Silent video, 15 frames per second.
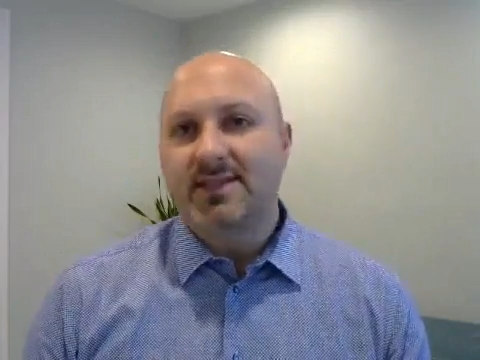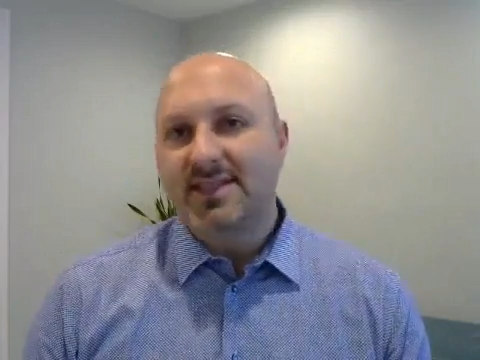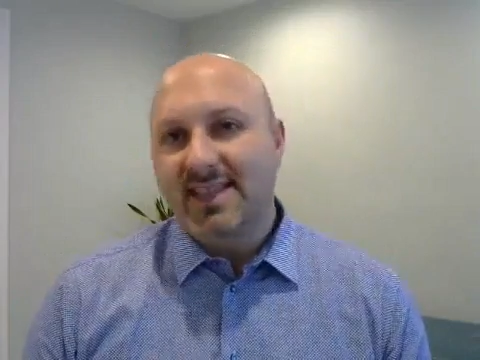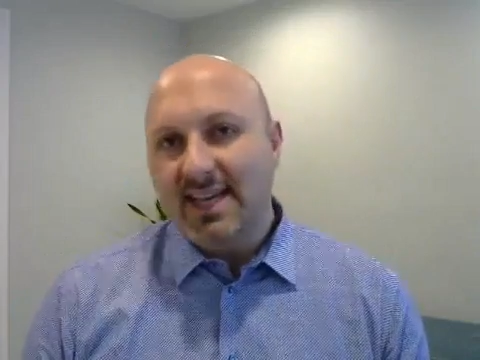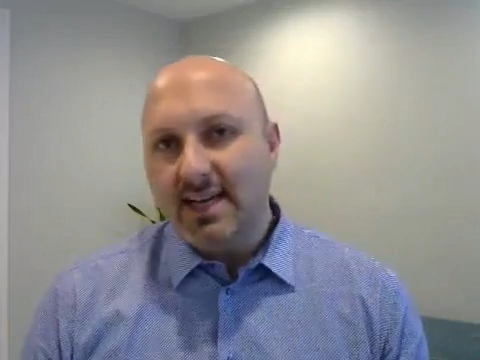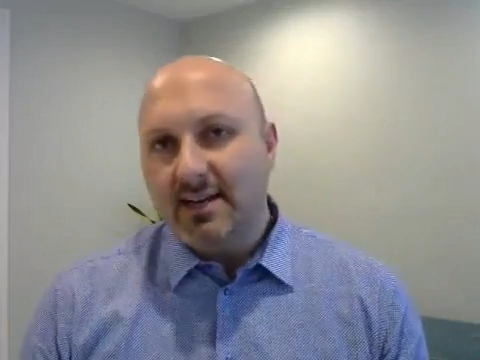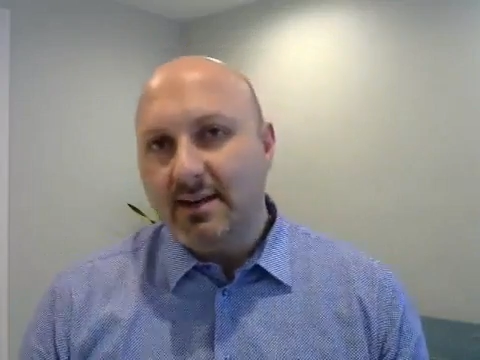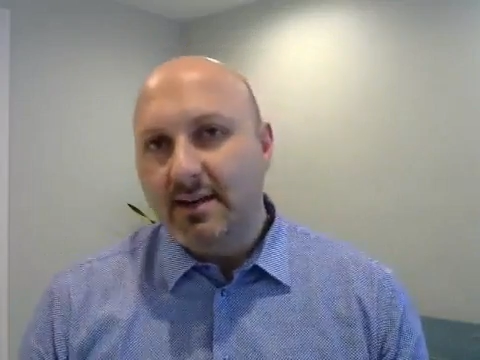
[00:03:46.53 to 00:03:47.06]

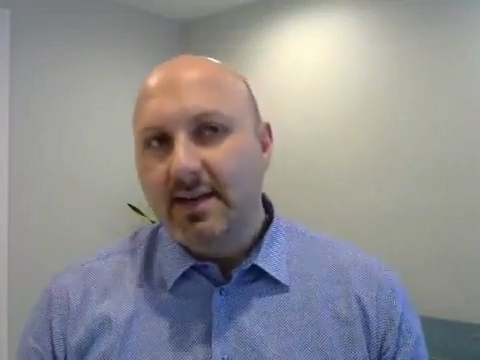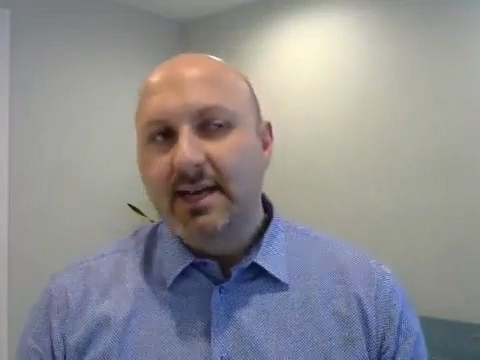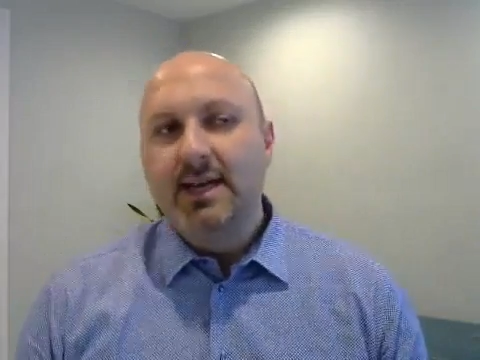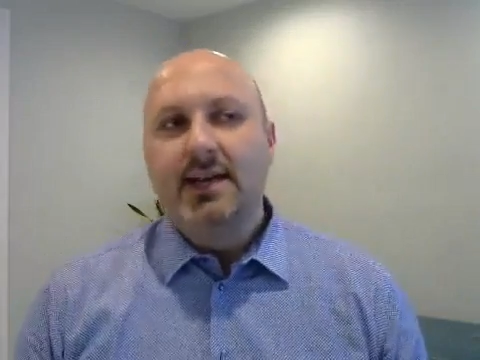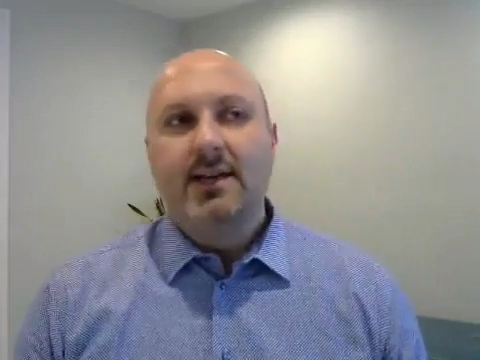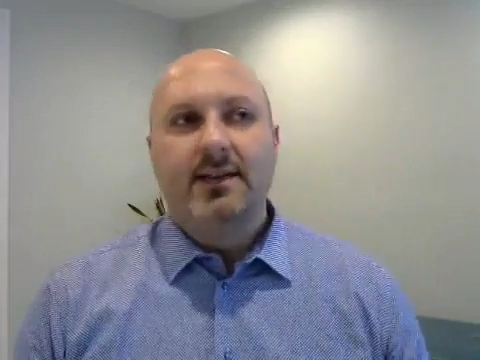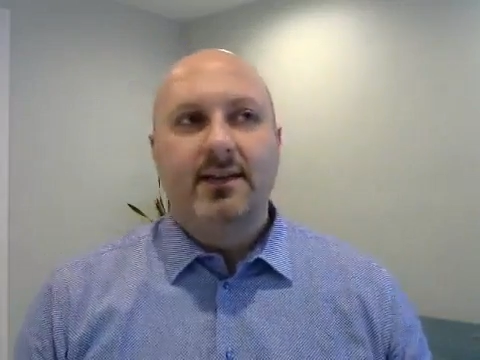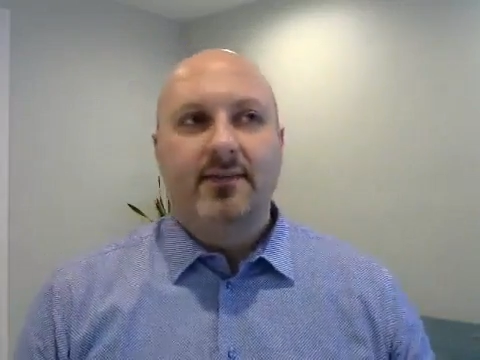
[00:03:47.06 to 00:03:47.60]
Again,
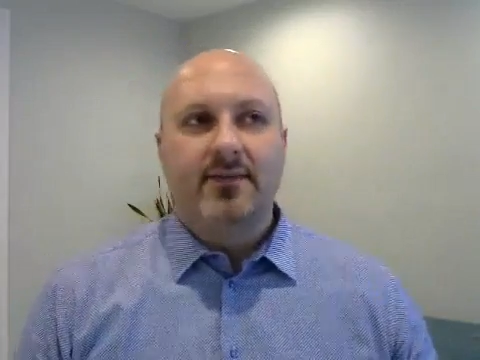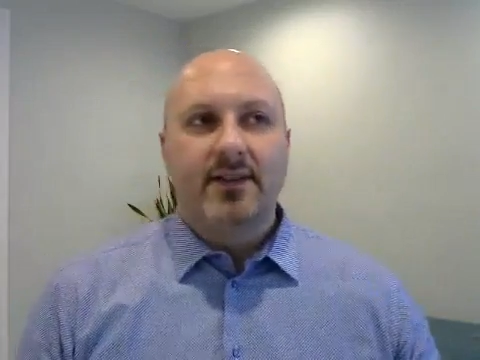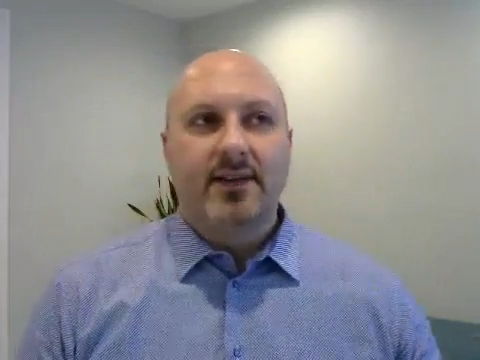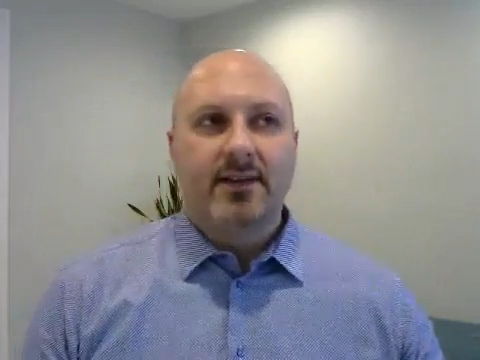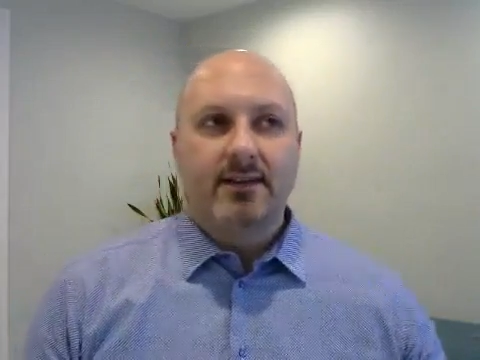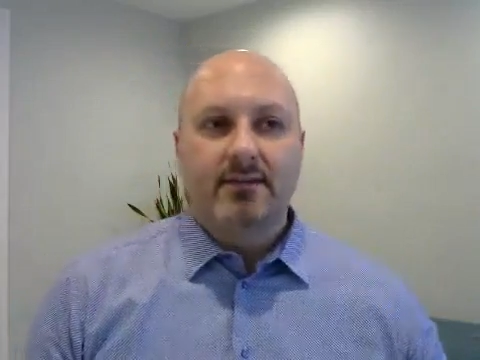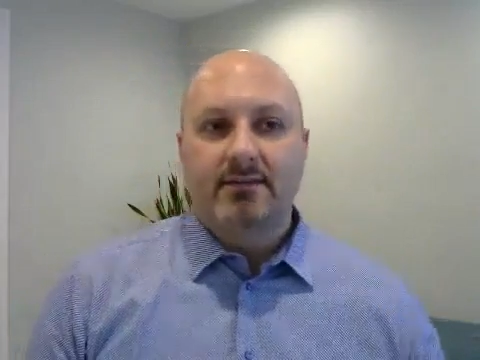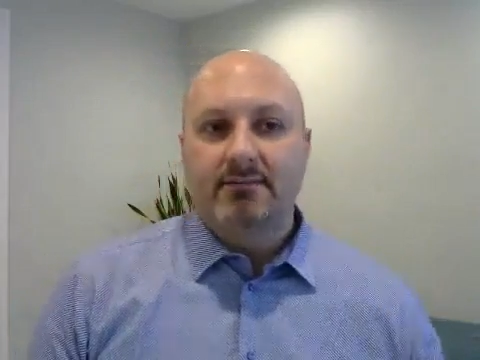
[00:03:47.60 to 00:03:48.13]
different
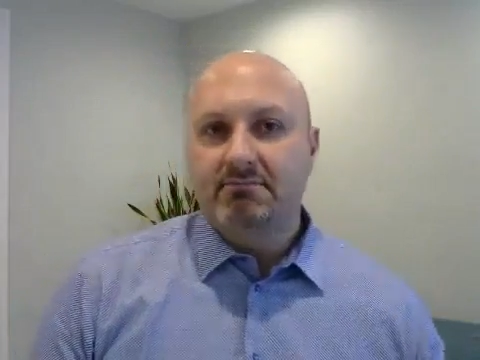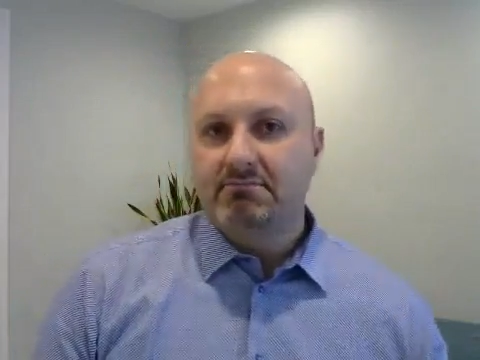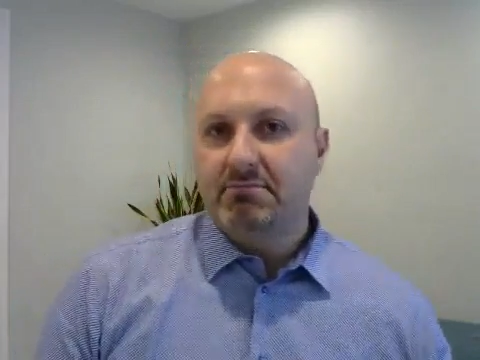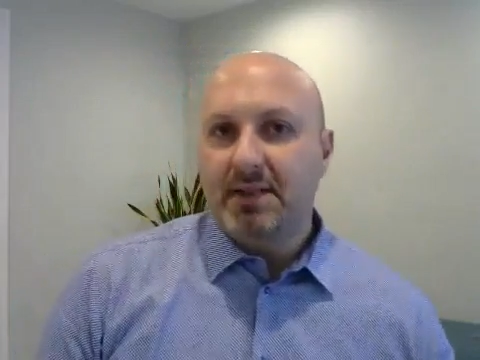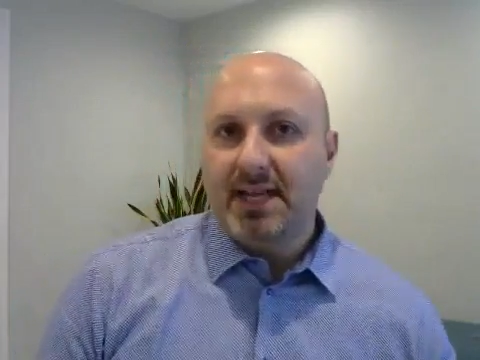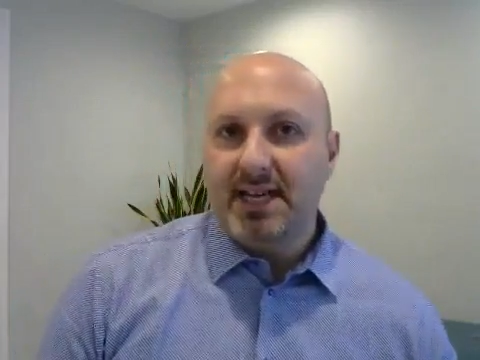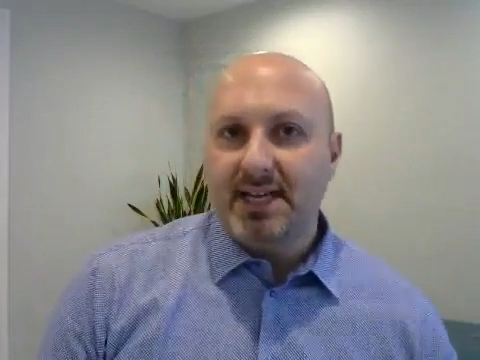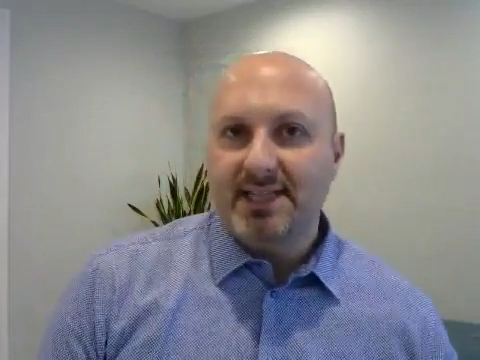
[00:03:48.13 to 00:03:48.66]

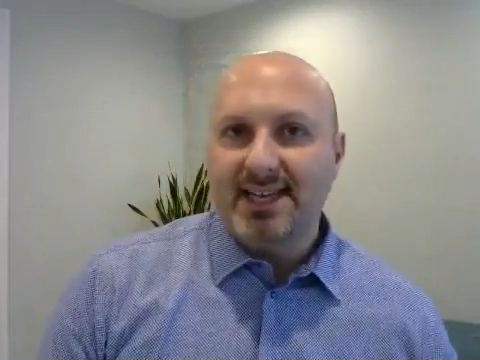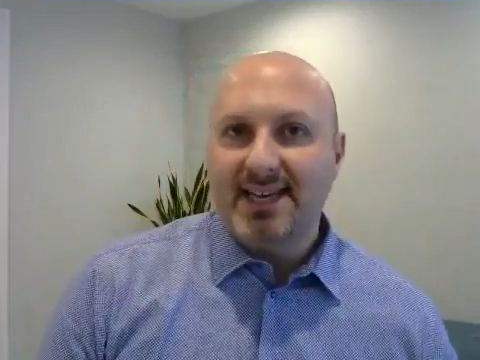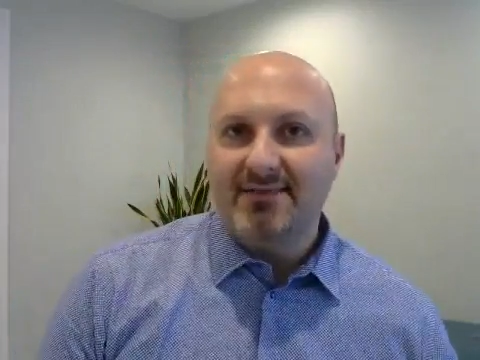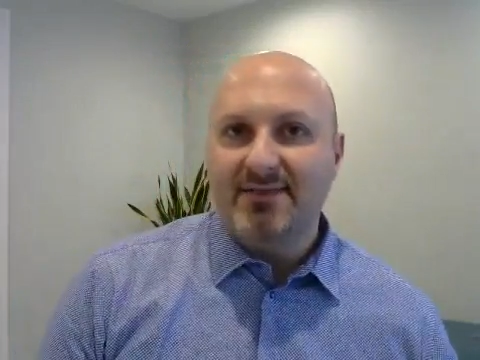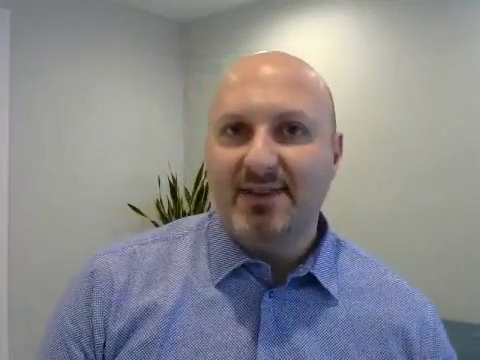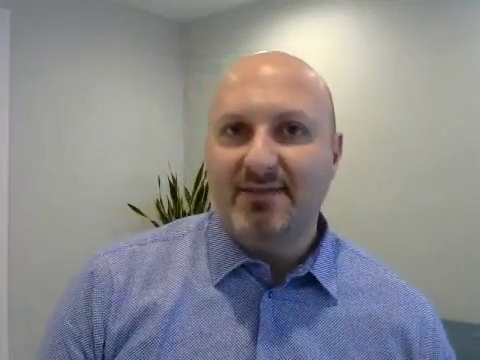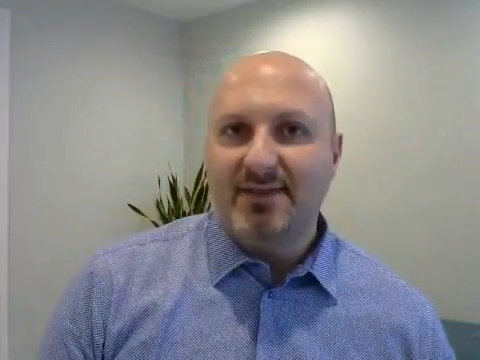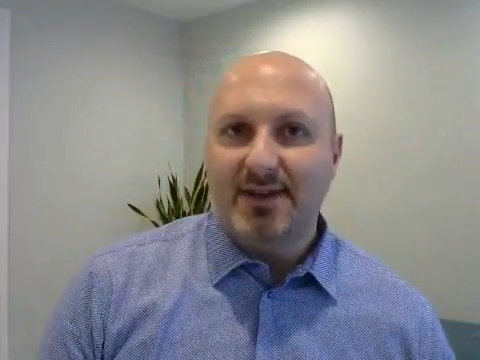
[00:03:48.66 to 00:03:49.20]
plans have
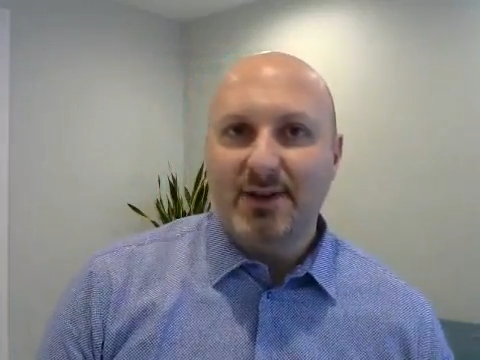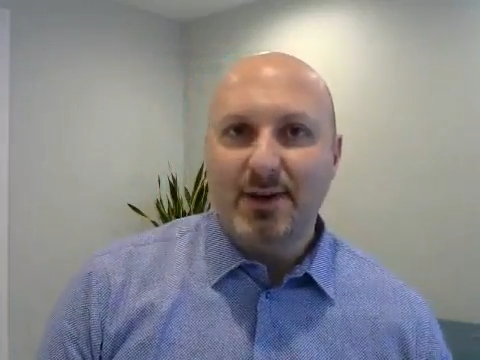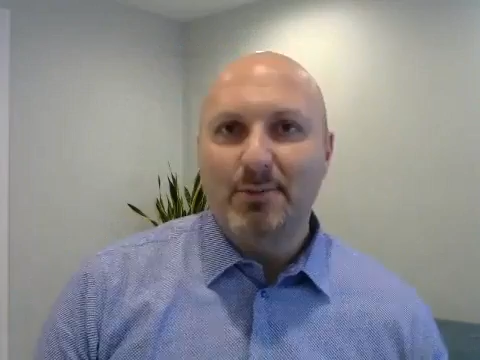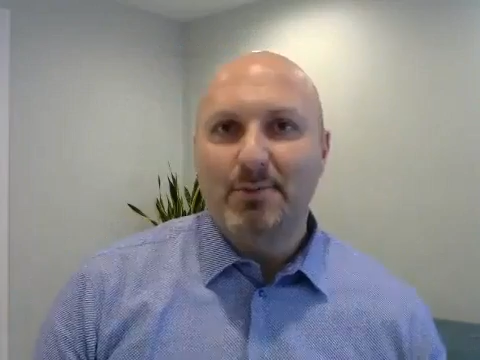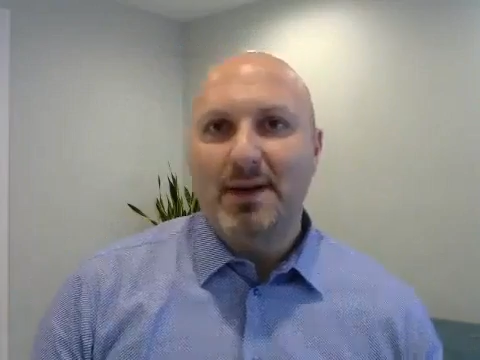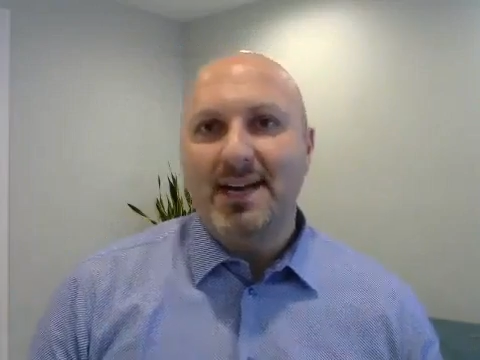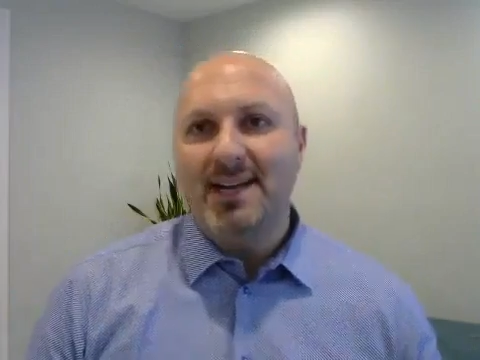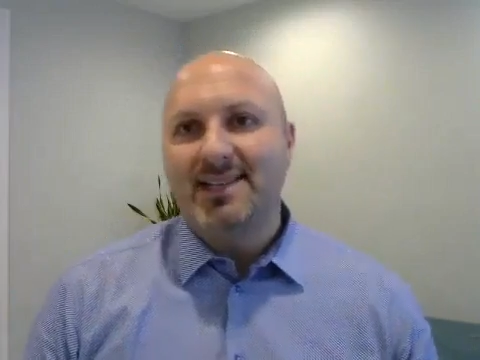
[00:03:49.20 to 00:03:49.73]
different
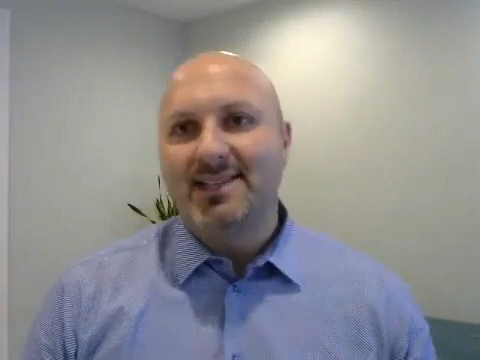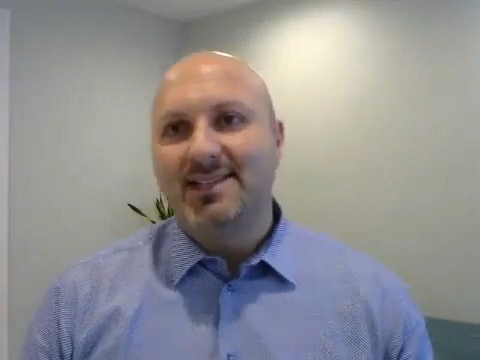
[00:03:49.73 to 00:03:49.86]
co-pays,